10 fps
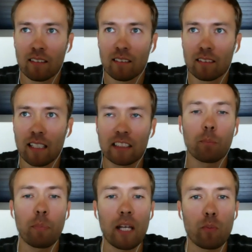that's the
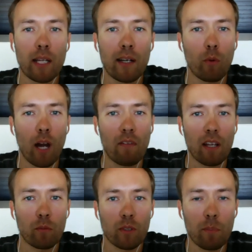best we can arrive
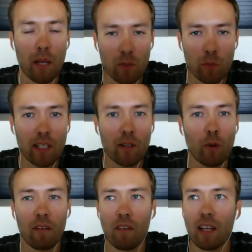at. The best we can
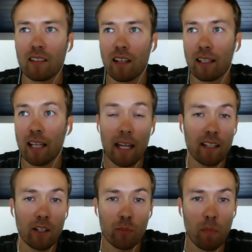arrive at is like,
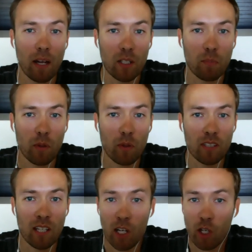hey, here's my experience.
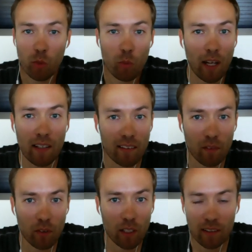Here's what I think
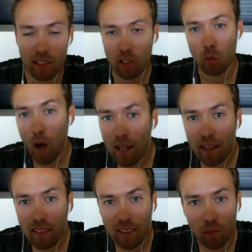of it. This is why
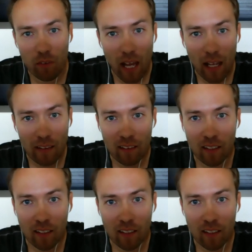I think of that.